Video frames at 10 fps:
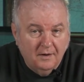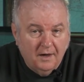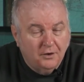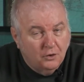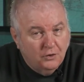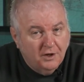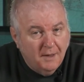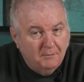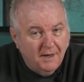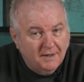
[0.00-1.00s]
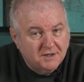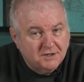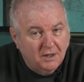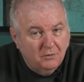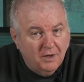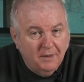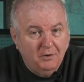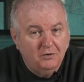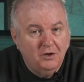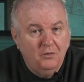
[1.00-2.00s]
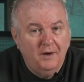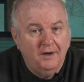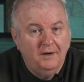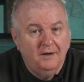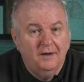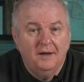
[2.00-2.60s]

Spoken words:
And you're going to come back and say, what about the one